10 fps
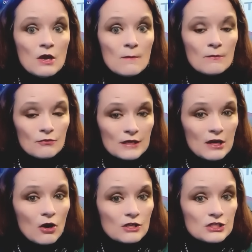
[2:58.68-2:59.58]
Pretty
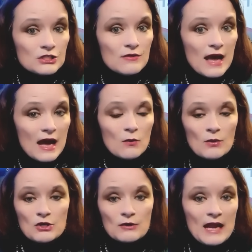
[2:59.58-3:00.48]
hard to do that
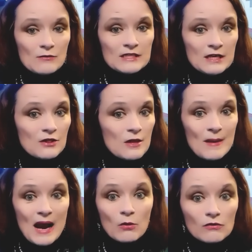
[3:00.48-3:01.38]
when you're counting on the
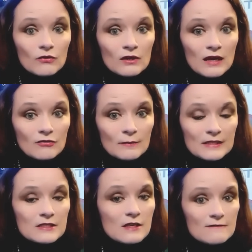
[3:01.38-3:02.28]
powerful
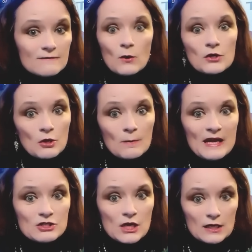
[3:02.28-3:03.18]
government for
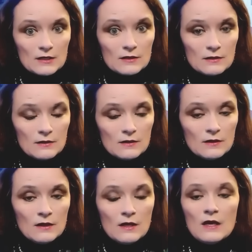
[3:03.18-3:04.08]
paycheck.
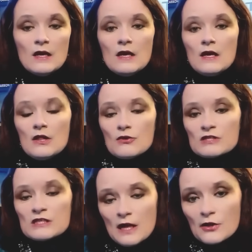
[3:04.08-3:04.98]
There's
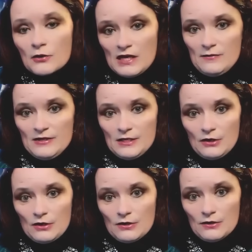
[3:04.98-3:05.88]
another element
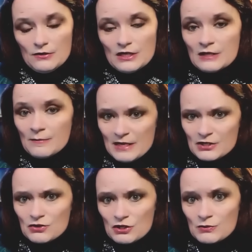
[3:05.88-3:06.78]
here that the
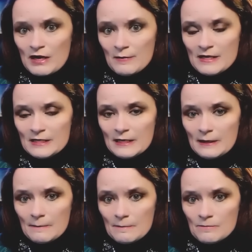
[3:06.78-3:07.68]
minister is
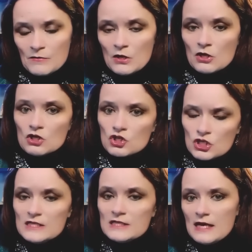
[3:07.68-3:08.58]
recommending.
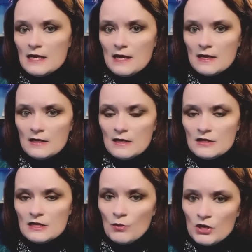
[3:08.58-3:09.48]
She's saying
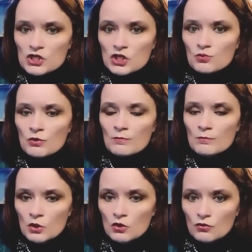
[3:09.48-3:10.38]
that we should
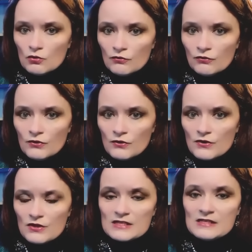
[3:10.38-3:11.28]
remove
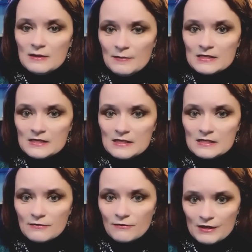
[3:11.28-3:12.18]
the
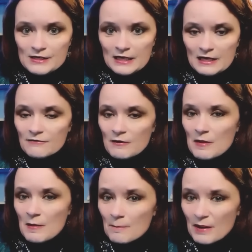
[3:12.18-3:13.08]
CBC's funding from
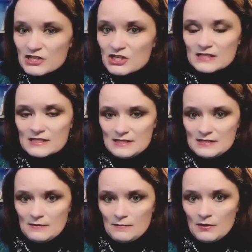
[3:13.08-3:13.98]
the budget
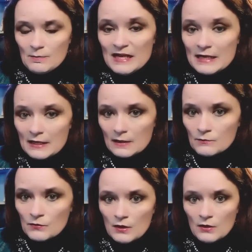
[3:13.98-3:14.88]
system, meaning
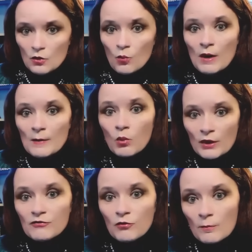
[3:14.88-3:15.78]
the
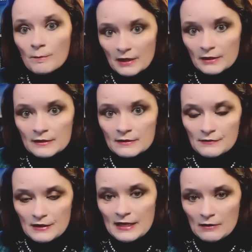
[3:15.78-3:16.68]
$1.4 billion
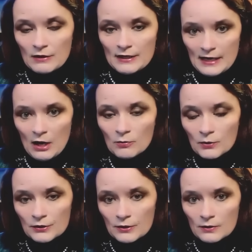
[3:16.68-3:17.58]
that they get right now
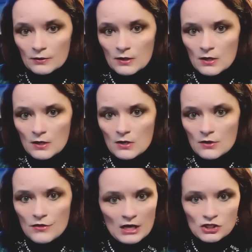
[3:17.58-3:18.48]
per year,
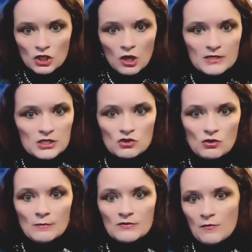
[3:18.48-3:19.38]
that should all be
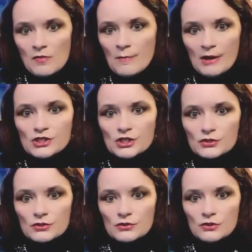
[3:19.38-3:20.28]
scrubbed from the
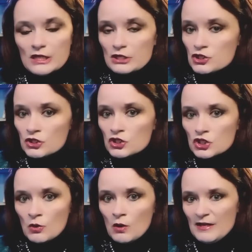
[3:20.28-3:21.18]
budget. That shouldn't
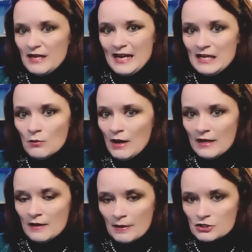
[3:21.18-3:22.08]
show up in any
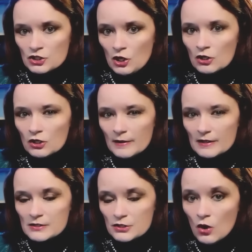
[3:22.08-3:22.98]
way in budget
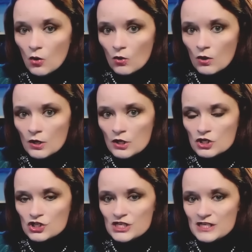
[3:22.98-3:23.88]
documents. No,
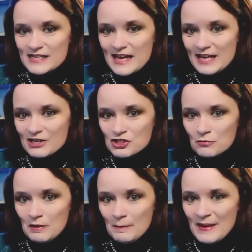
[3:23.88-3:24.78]
she's saying it
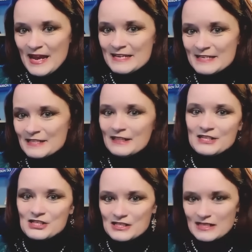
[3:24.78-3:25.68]
should be baked into
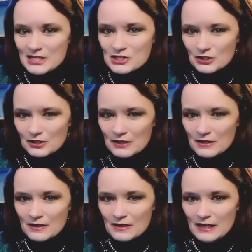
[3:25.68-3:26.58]
legislation
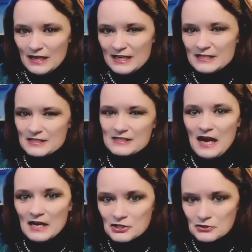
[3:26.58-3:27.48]
and into
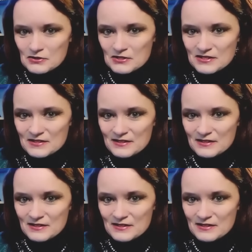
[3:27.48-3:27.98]
statutes